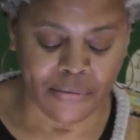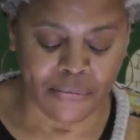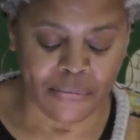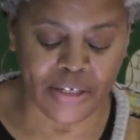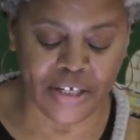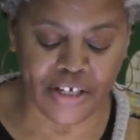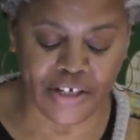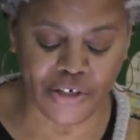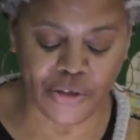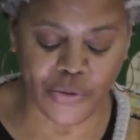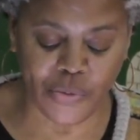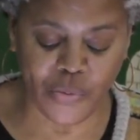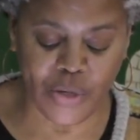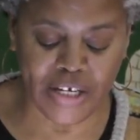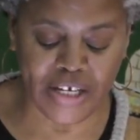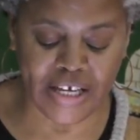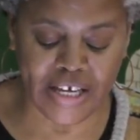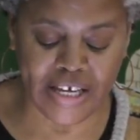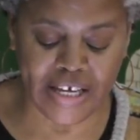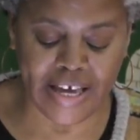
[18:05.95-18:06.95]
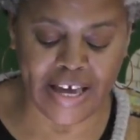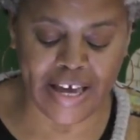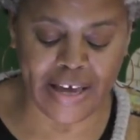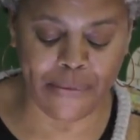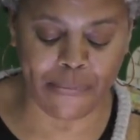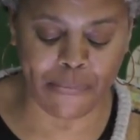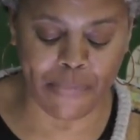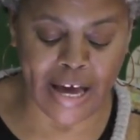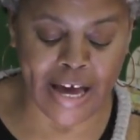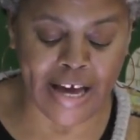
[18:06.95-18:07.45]
But each week he
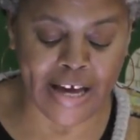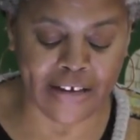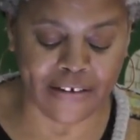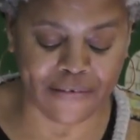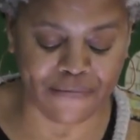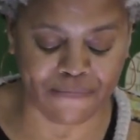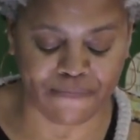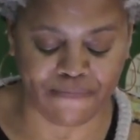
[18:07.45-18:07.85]
came back.